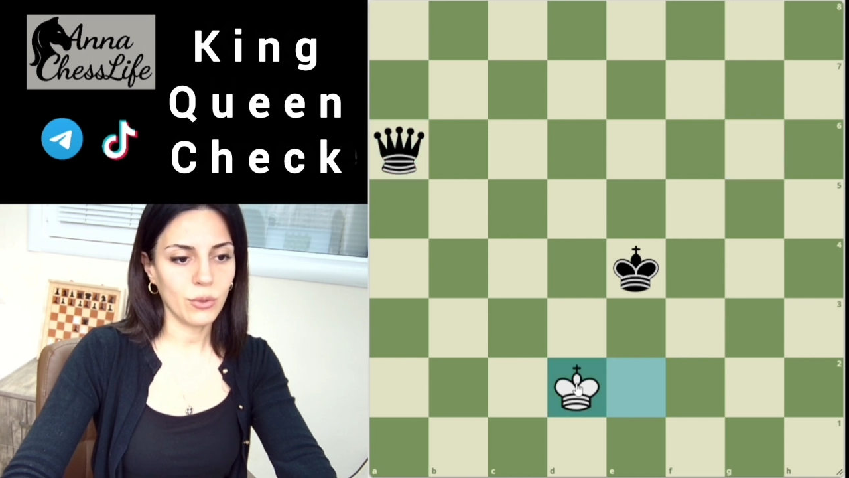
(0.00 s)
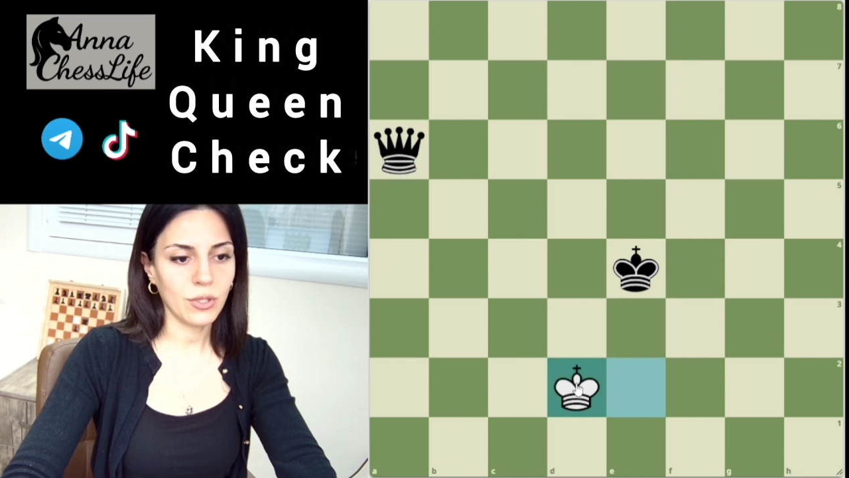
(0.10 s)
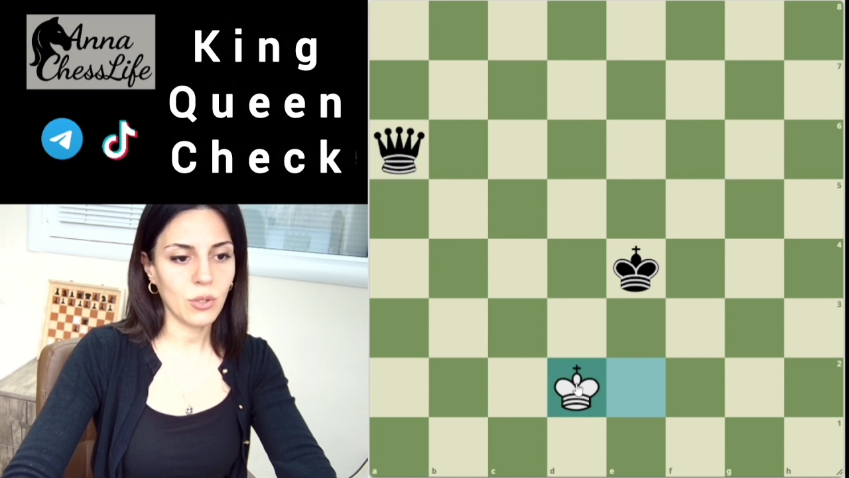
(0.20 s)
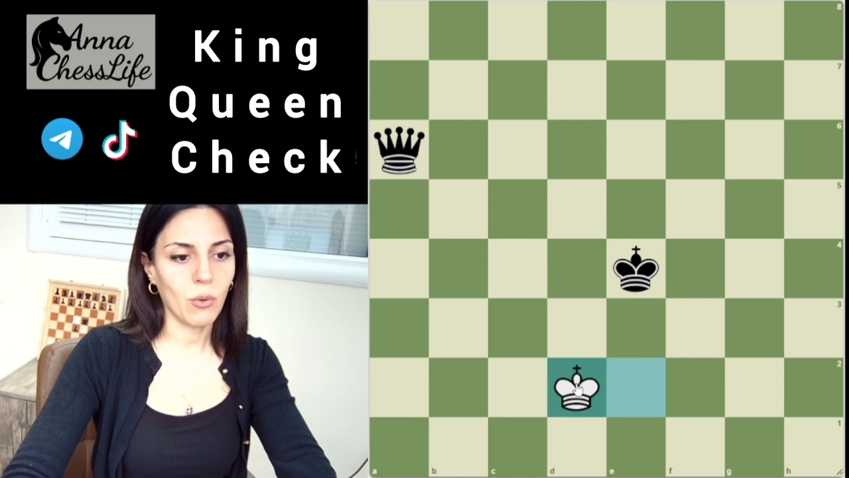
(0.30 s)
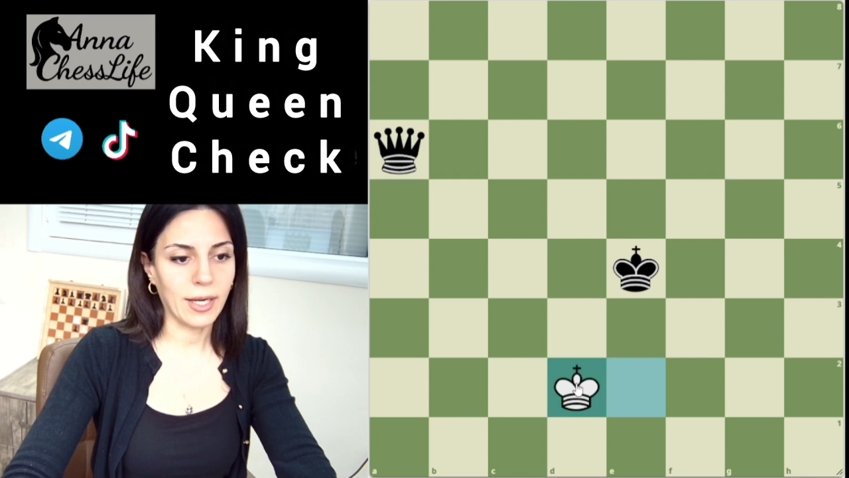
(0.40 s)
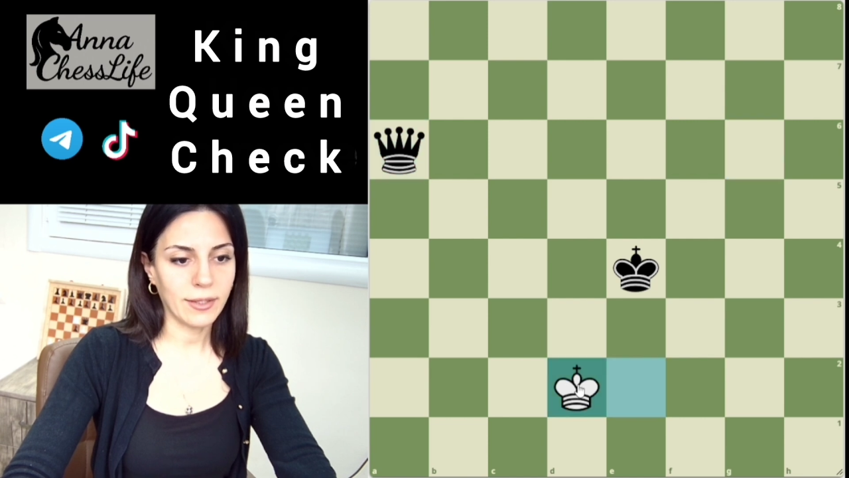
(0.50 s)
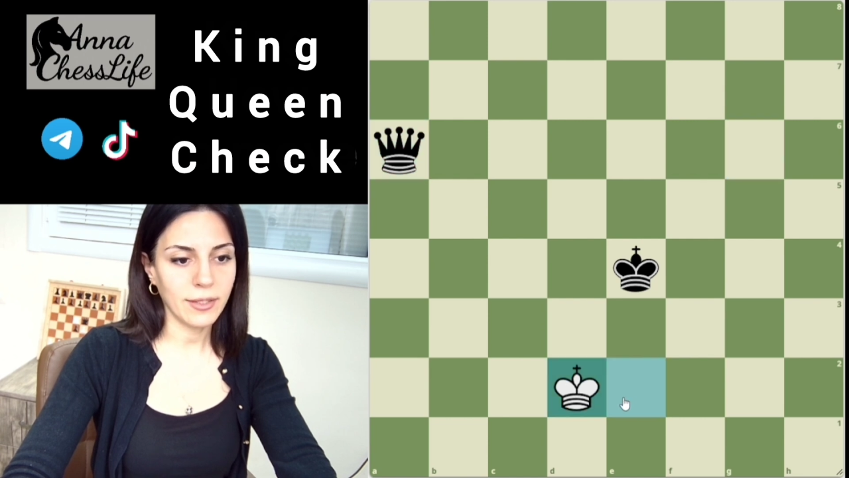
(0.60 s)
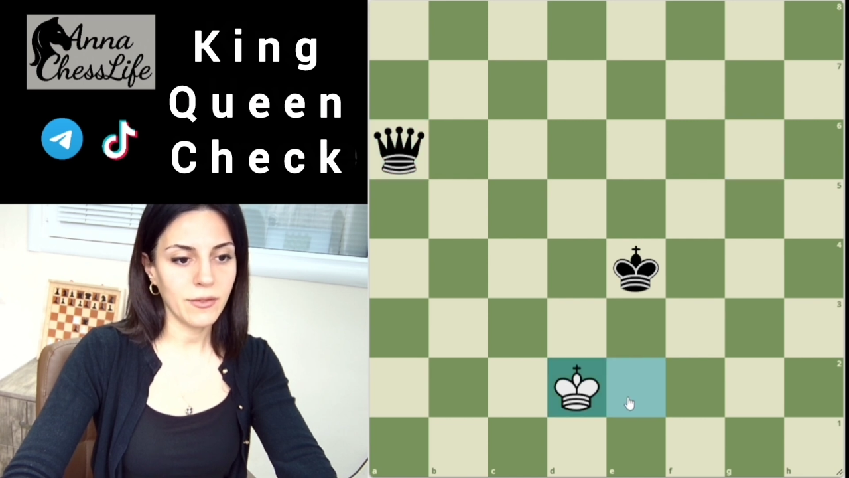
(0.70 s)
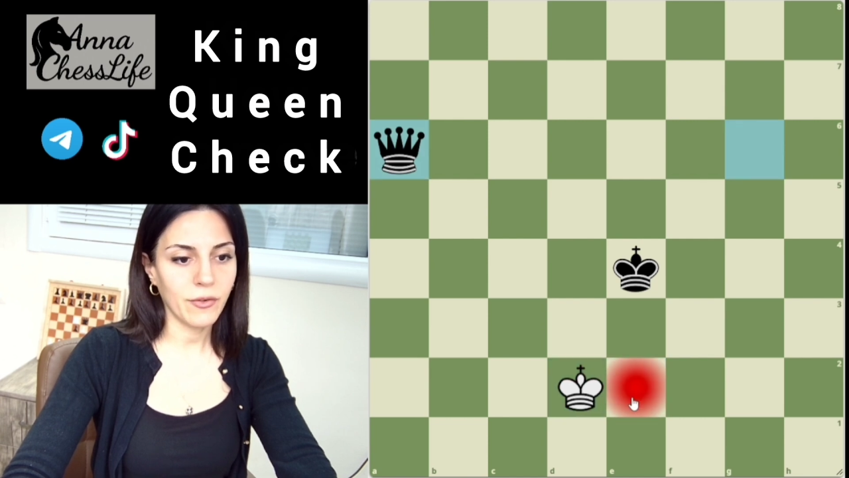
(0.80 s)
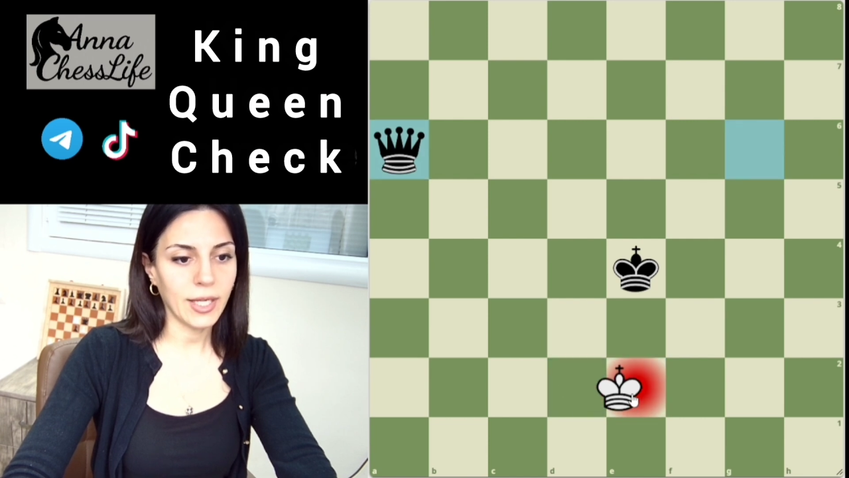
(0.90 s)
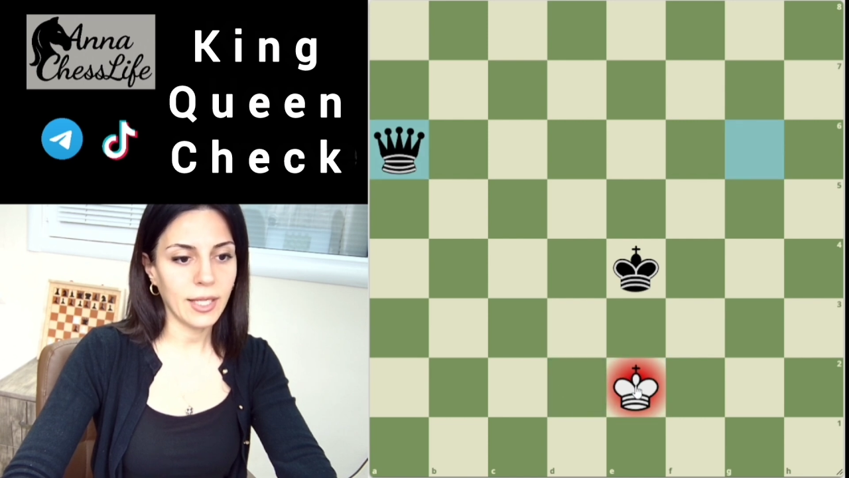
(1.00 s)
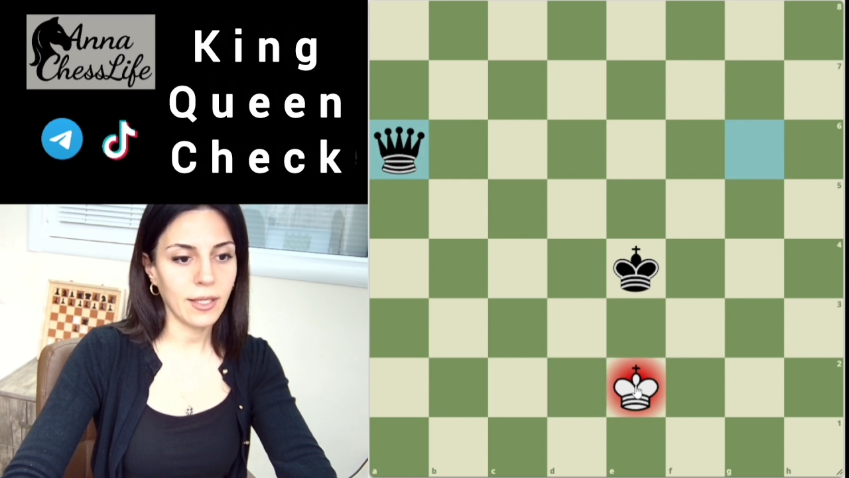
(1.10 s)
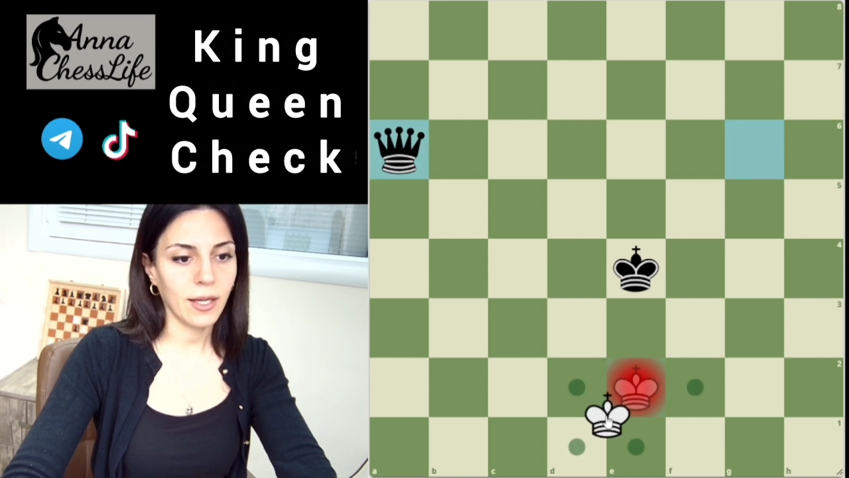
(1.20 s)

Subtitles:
square is free,